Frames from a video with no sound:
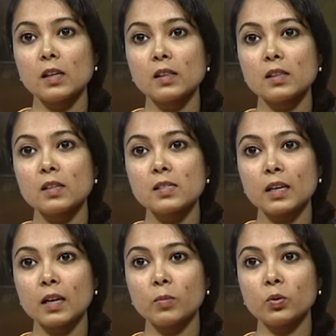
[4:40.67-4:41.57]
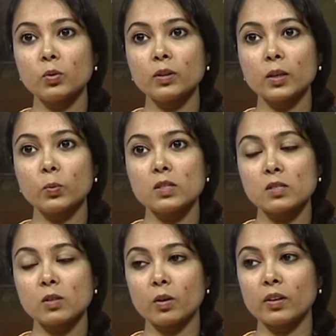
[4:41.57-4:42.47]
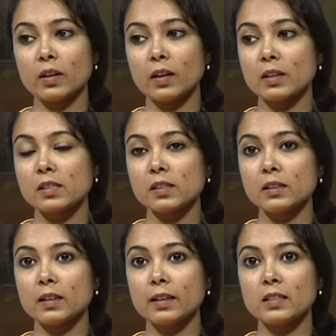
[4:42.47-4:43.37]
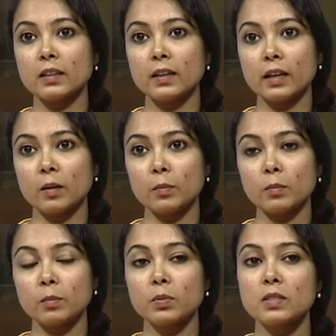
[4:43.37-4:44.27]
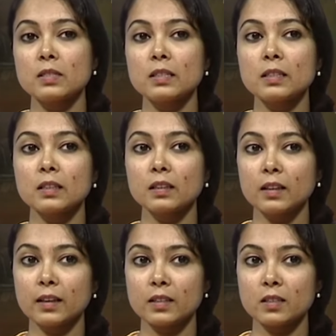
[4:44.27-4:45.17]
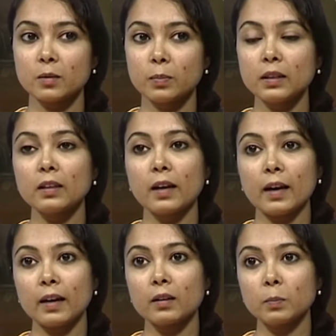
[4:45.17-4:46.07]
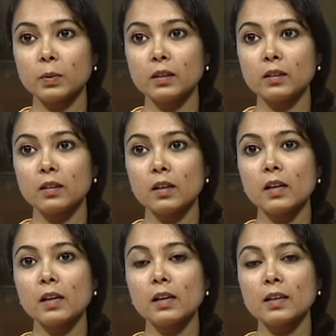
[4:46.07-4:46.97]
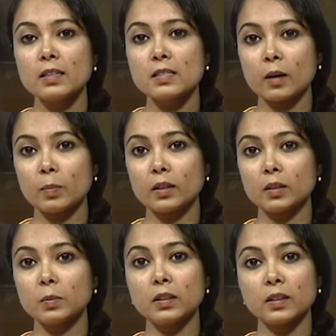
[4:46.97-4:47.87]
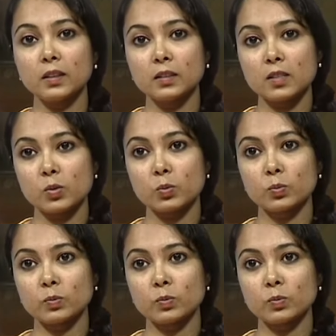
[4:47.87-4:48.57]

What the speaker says: The same rule that we saw regarding the letter M preceding the letter B and P is applicable here too.